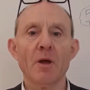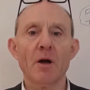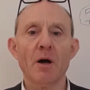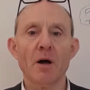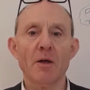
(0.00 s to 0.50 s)

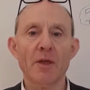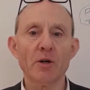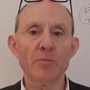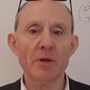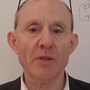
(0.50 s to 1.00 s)
That would
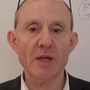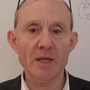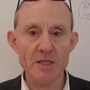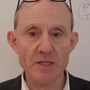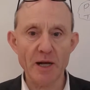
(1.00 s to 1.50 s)
be the
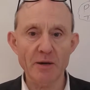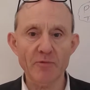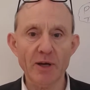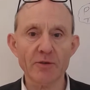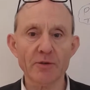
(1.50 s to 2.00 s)
Xylem
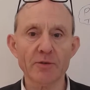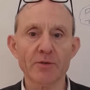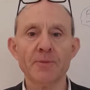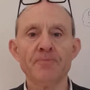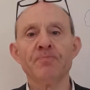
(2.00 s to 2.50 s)
Vessels,
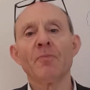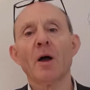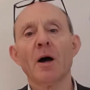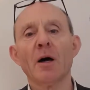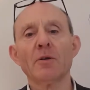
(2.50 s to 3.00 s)

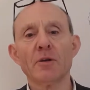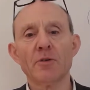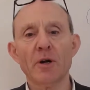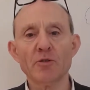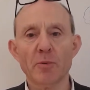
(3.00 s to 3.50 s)
and a
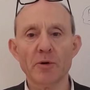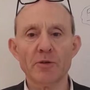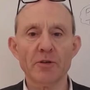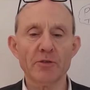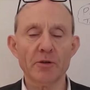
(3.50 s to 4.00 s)
transport
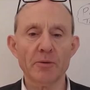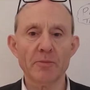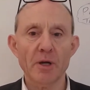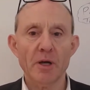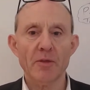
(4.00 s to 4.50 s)
system
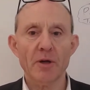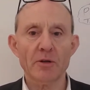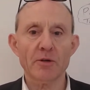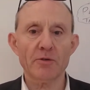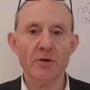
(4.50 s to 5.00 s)

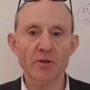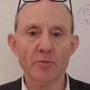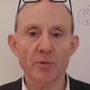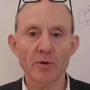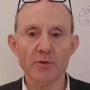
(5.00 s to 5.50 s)
that
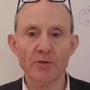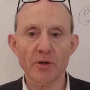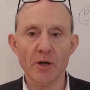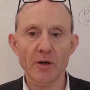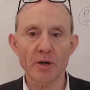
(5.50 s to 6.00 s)
transports
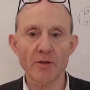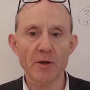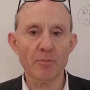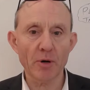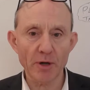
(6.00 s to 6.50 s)
the
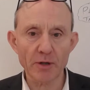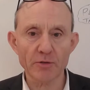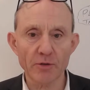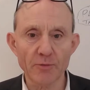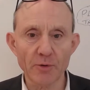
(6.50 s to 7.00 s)
products
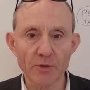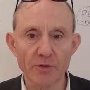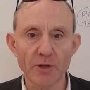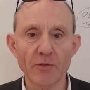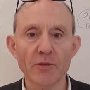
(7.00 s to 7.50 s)
of
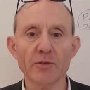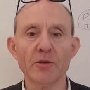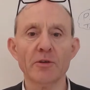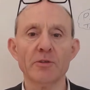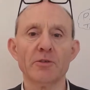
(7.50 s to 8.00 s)

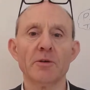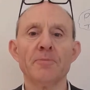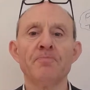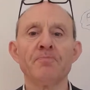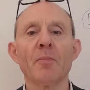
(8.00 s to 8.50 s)
photosynthesis,
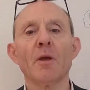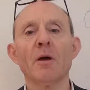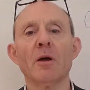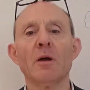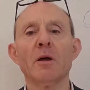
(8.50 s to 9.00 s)

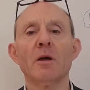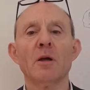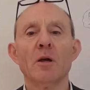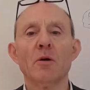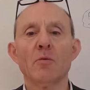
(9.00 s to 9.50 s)

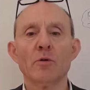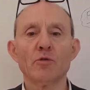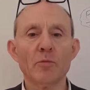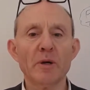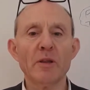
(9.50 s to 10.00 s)
which would
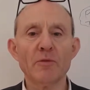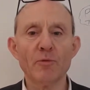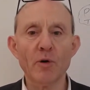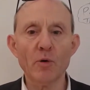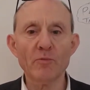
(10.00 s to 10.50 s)
be the
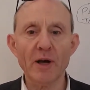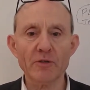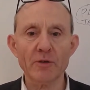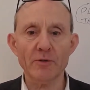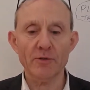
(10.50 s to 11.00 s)
Floam
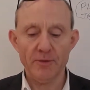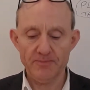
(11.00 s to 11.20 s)
Vessels.